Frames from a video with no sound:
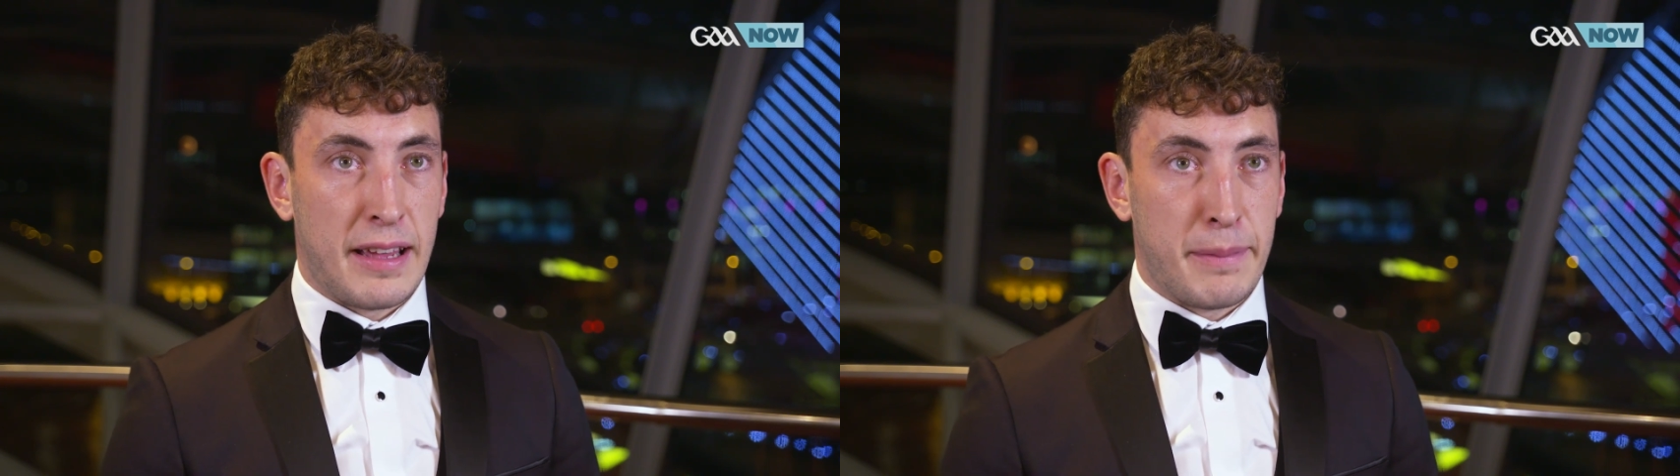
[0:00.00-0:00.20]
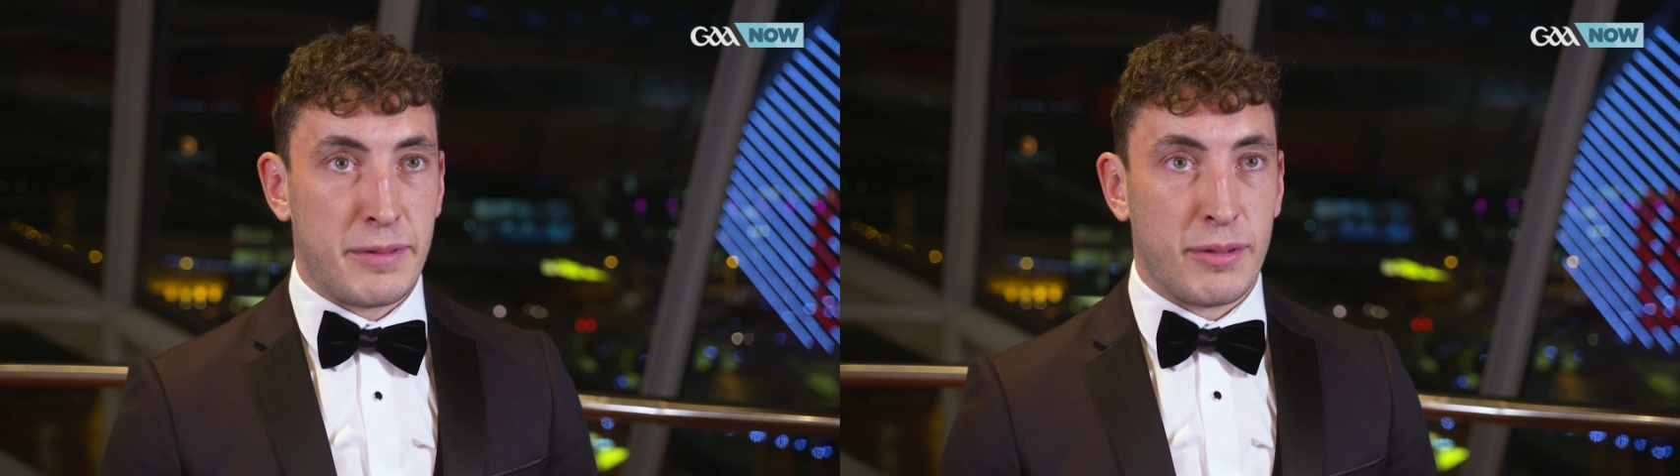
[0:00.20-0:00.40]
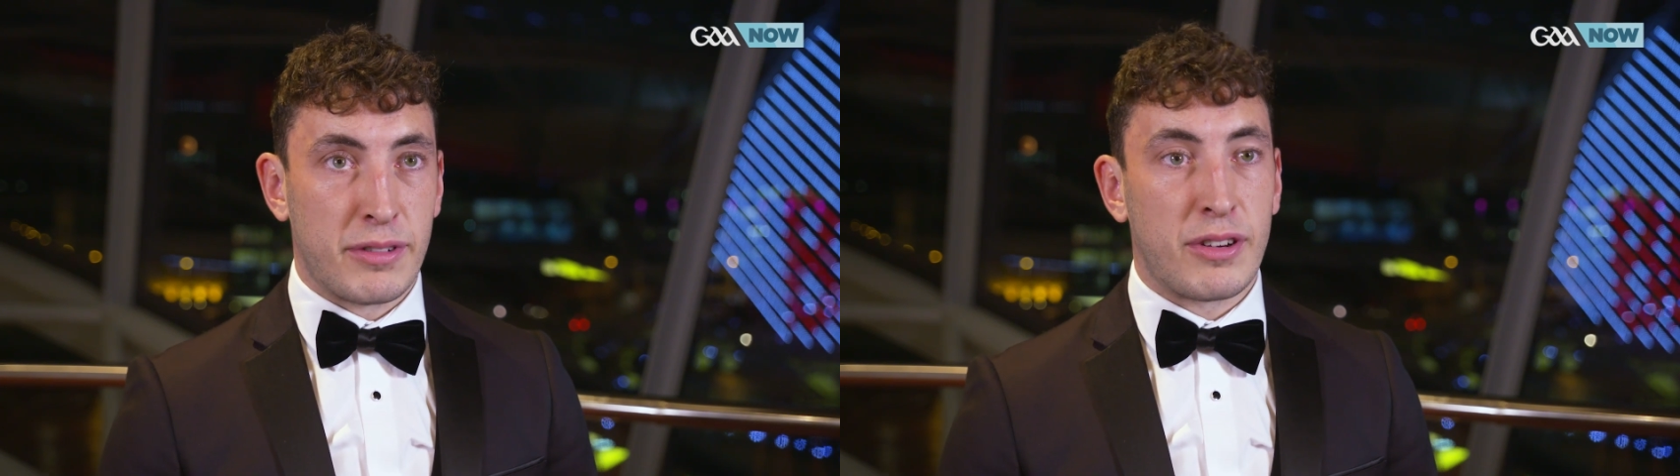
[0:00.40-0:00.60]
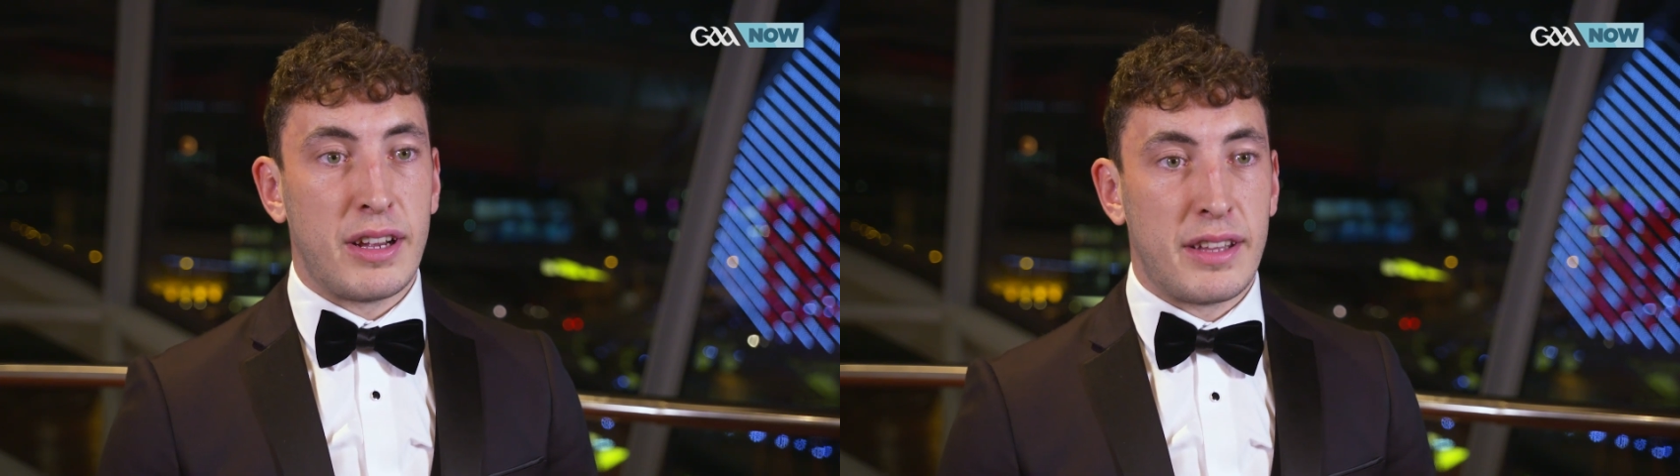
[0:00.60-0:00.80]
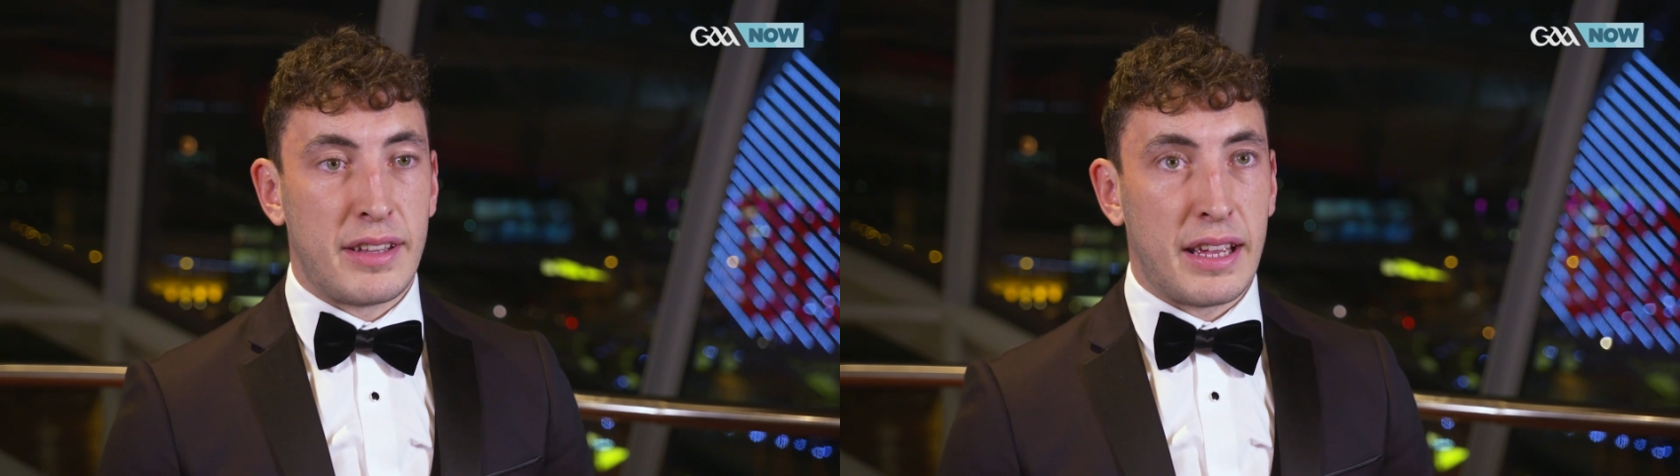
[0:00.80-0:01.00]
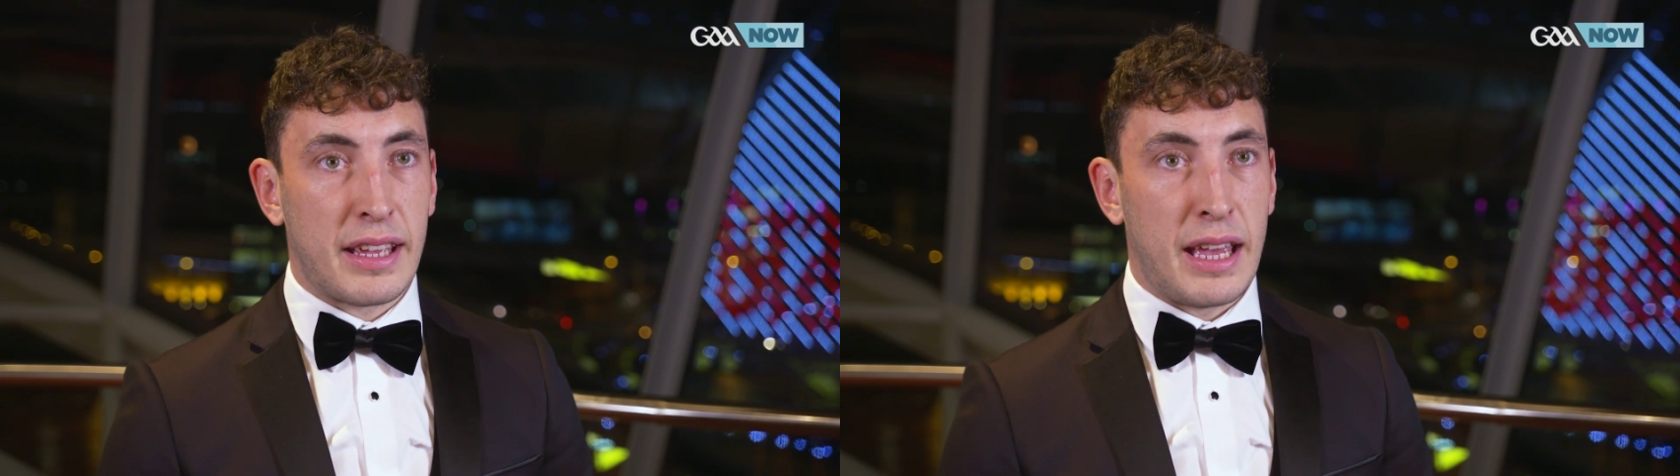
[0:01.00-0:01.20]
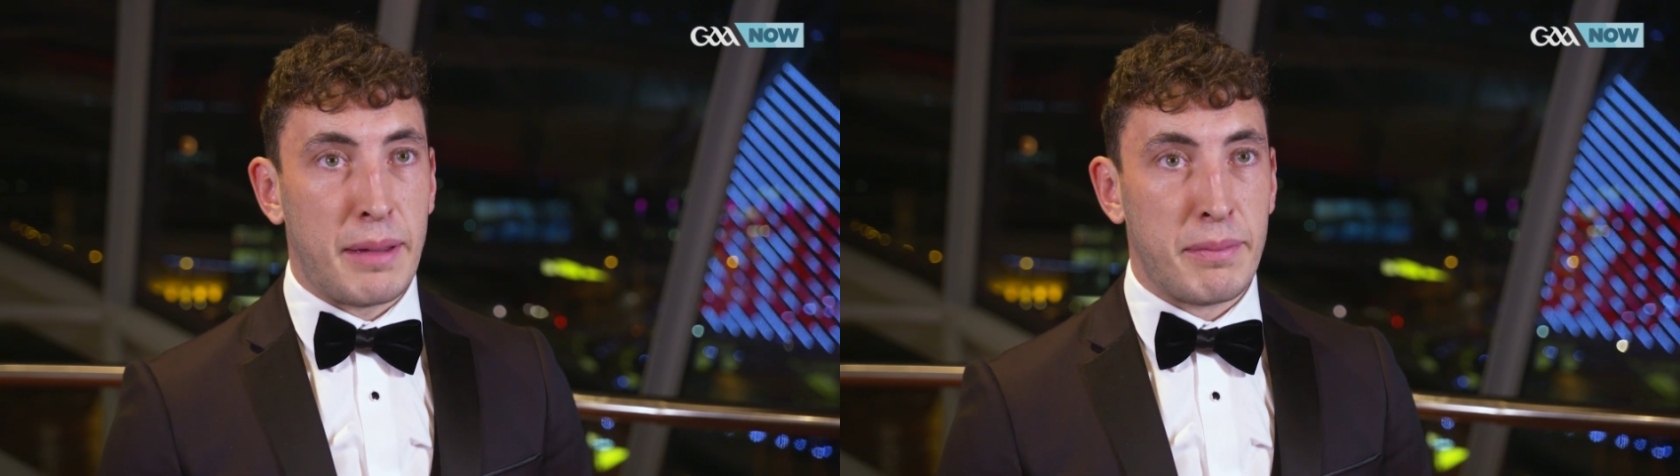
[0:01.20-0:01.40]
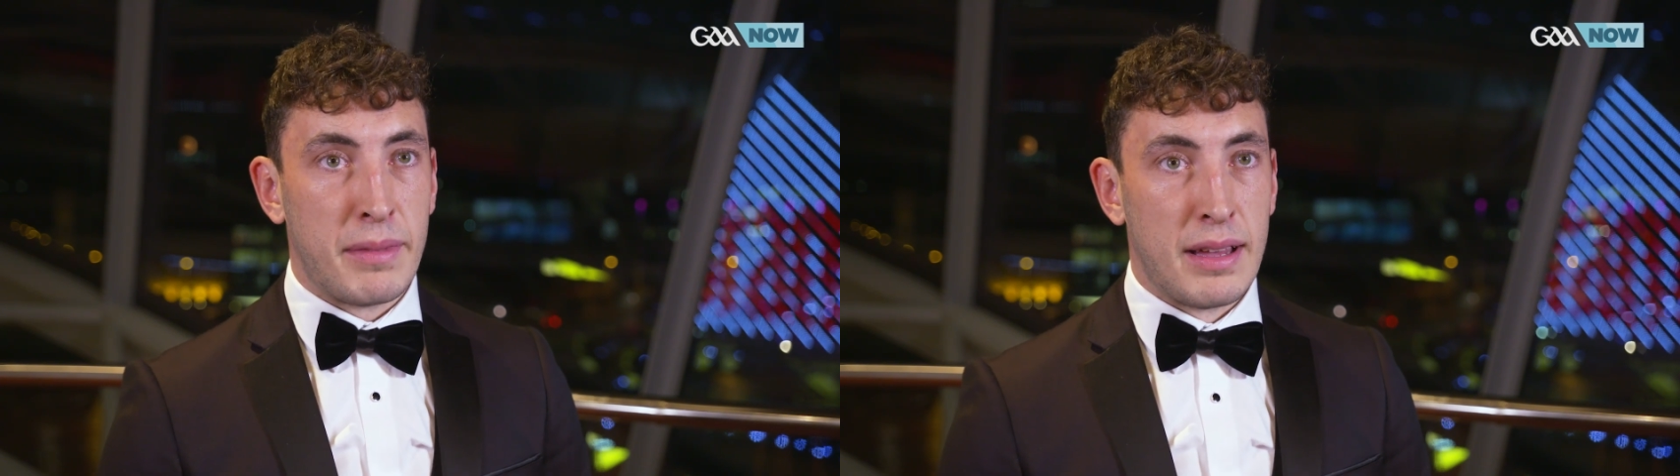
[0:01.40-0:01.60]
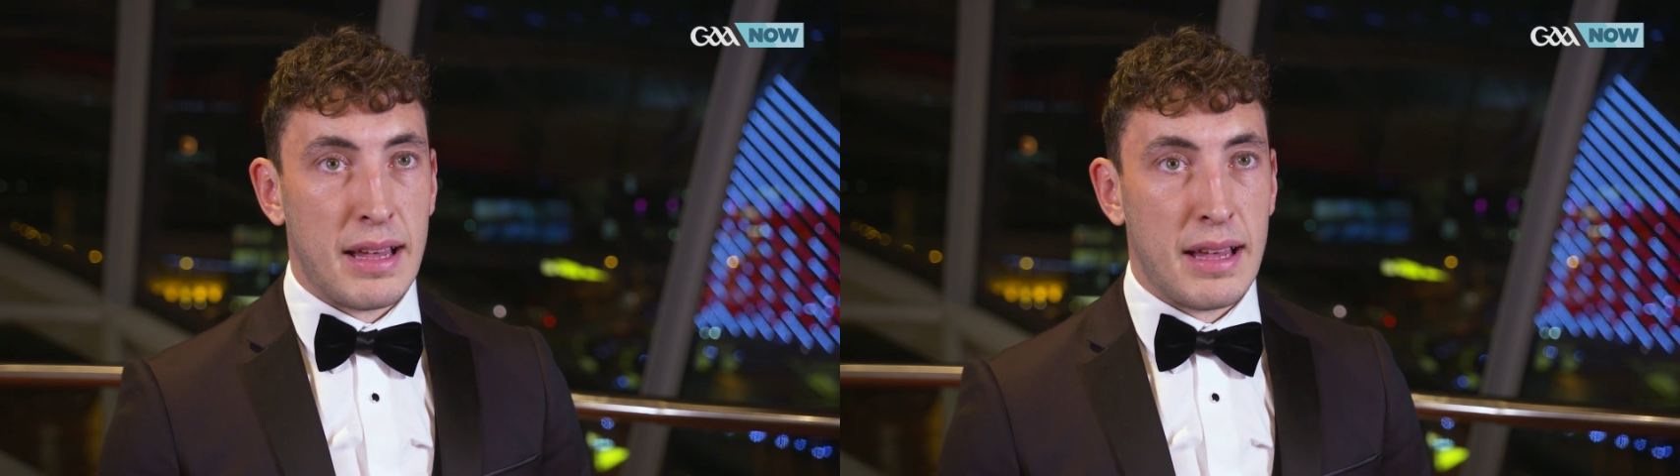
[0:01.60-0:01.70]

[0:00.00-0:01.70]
Um, so it was great that they came